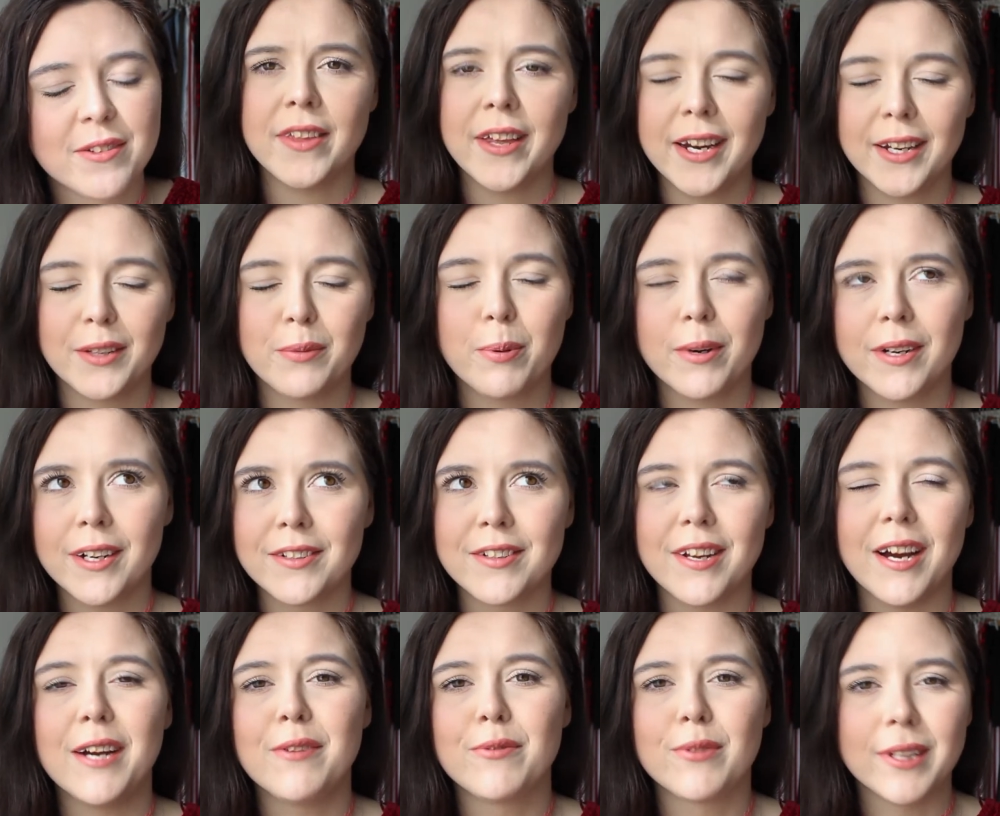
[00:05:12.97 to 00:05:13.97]
The next product
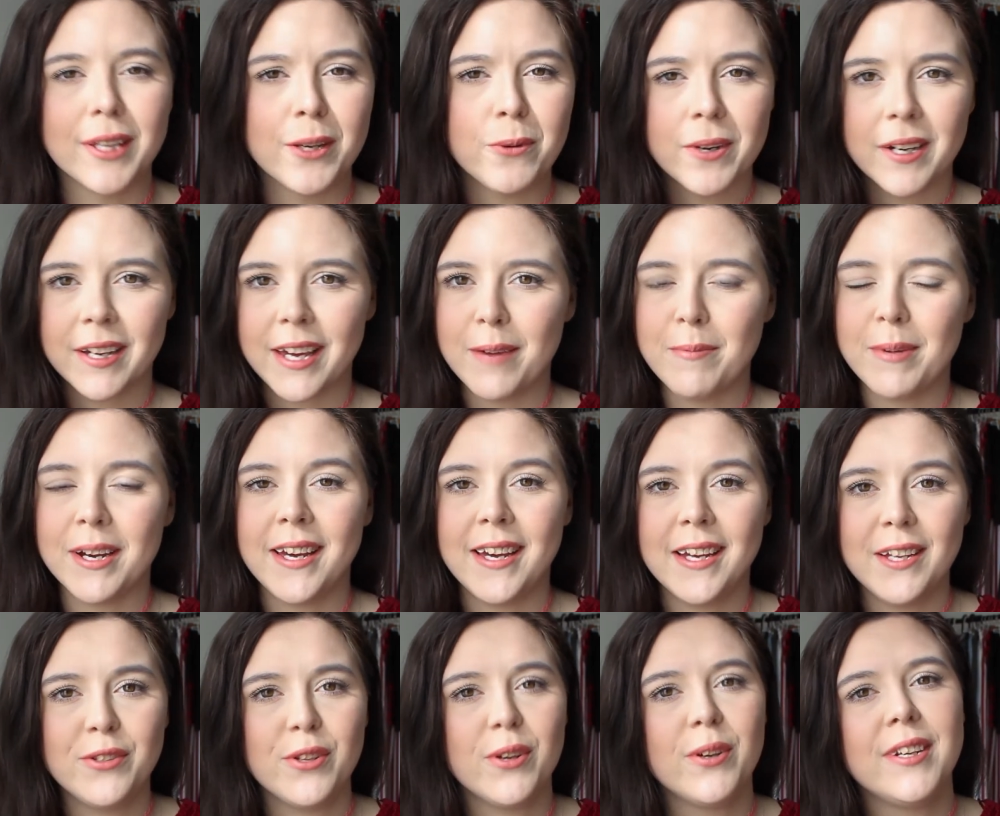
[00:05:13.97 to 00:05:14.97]
I really want to get my
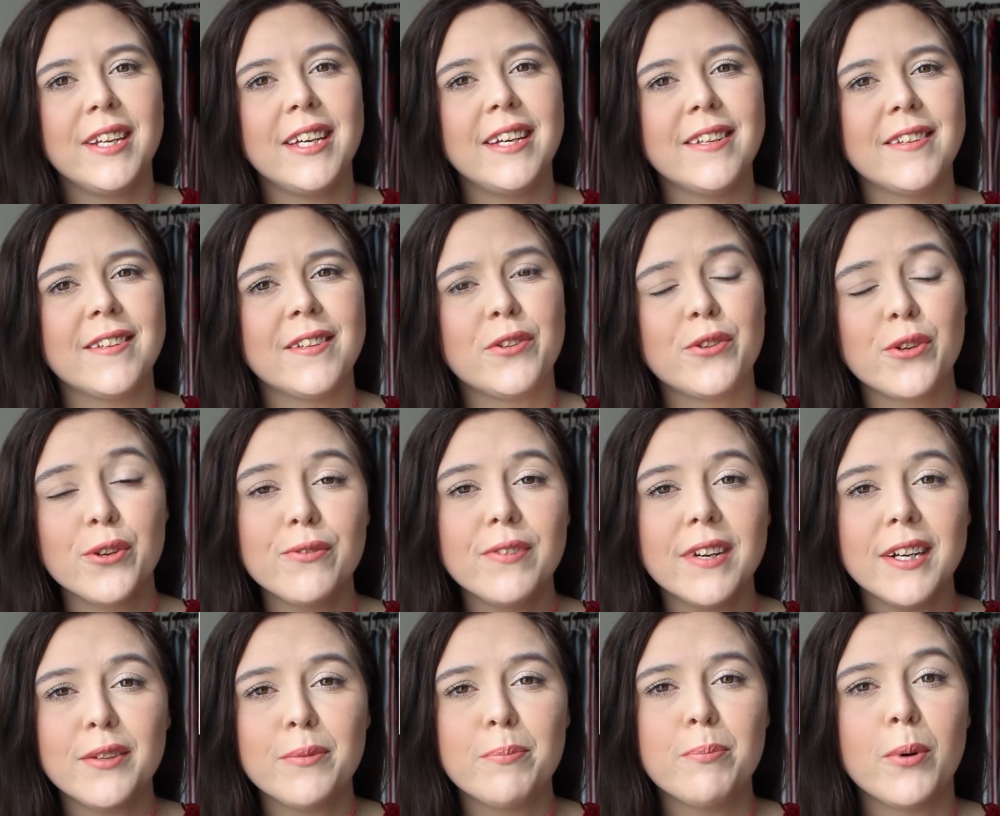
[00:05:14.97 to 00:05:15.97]
hands on is the Too
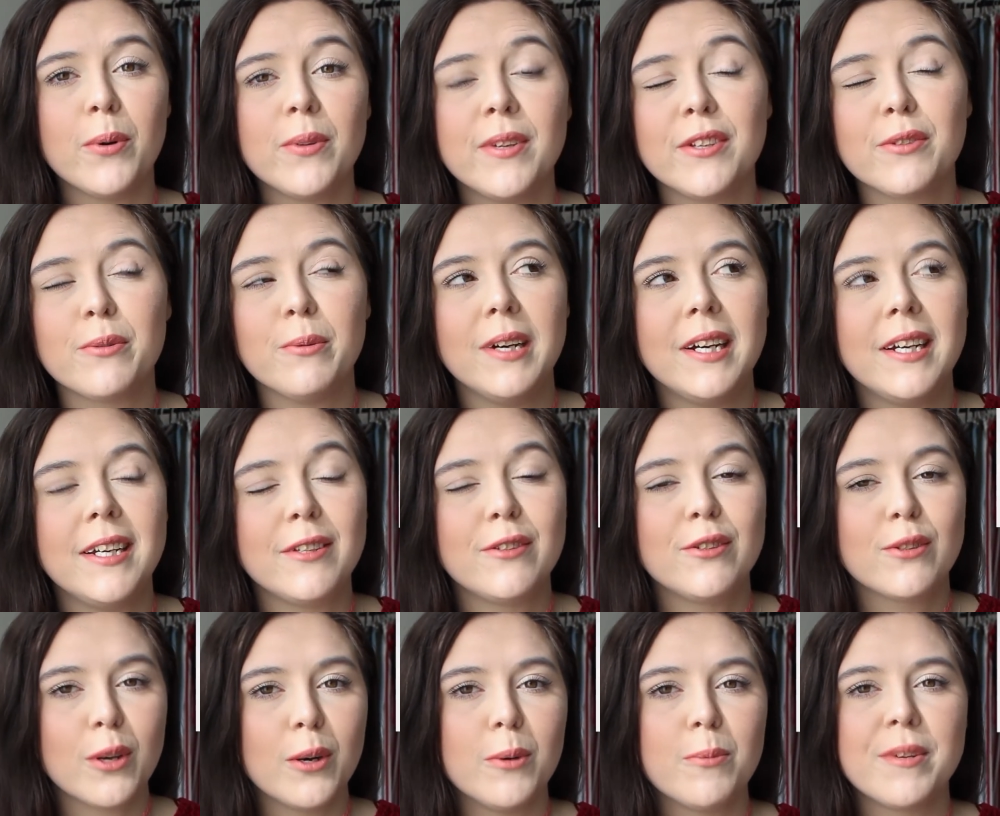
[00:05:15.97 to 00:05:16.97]
Faced Born This Way
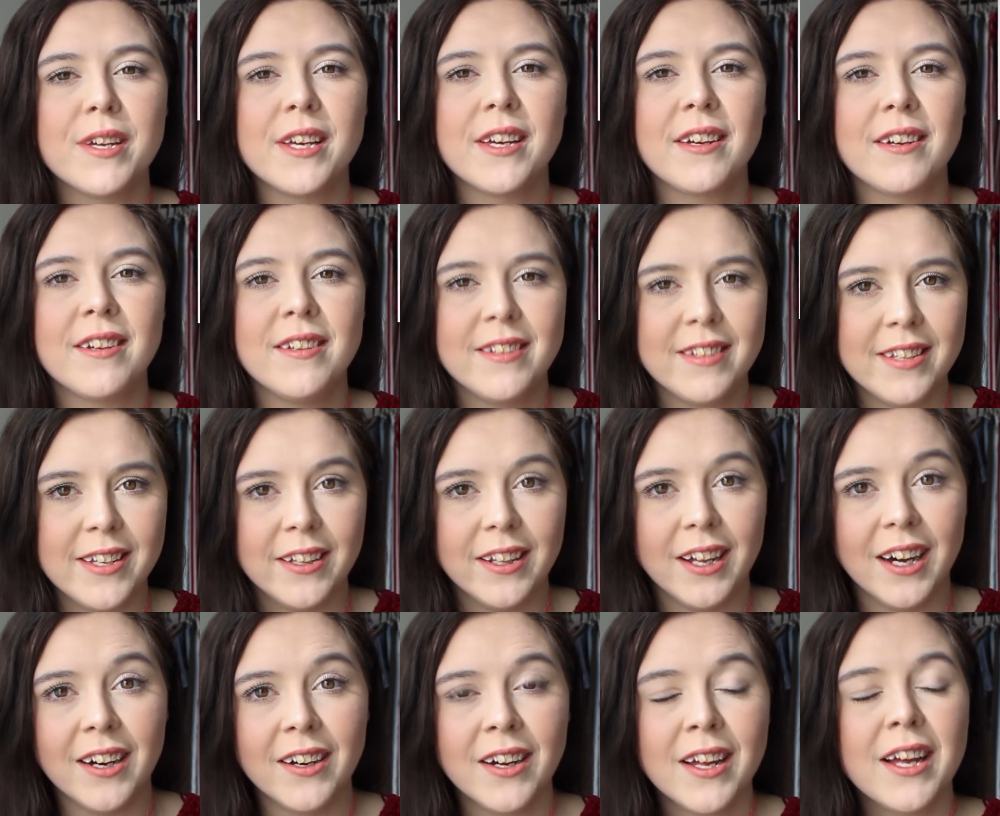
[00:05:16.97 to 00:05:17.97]
Sculpting
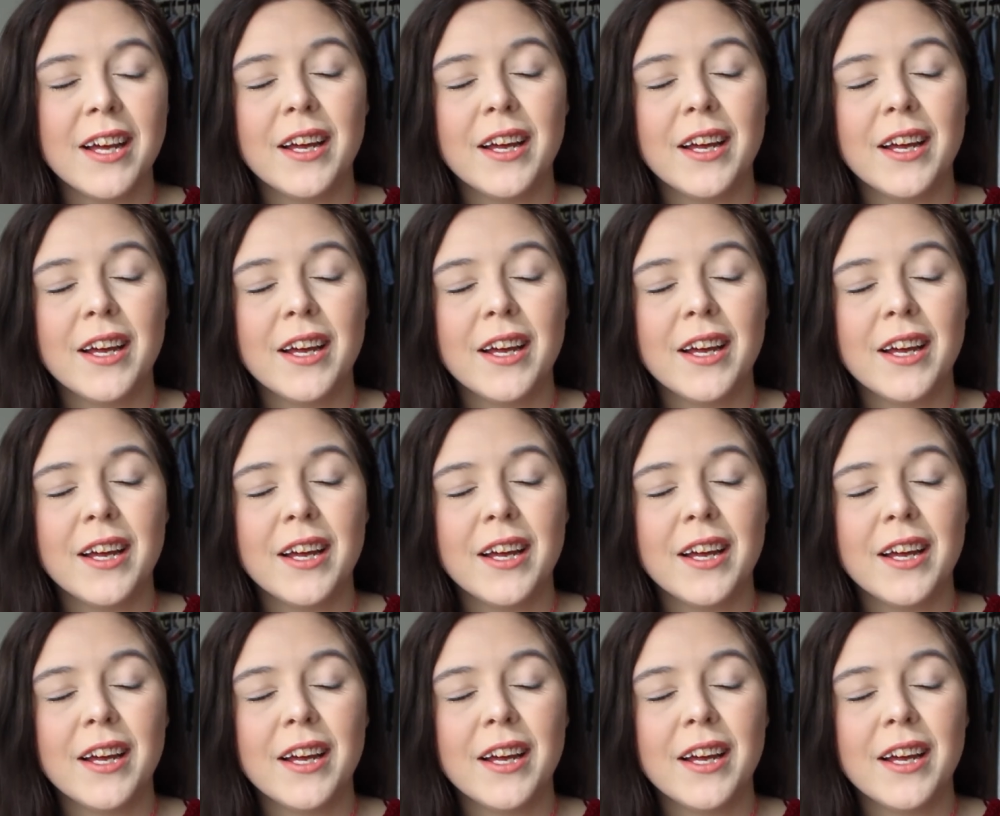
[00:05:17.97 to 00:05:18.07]
Concealer.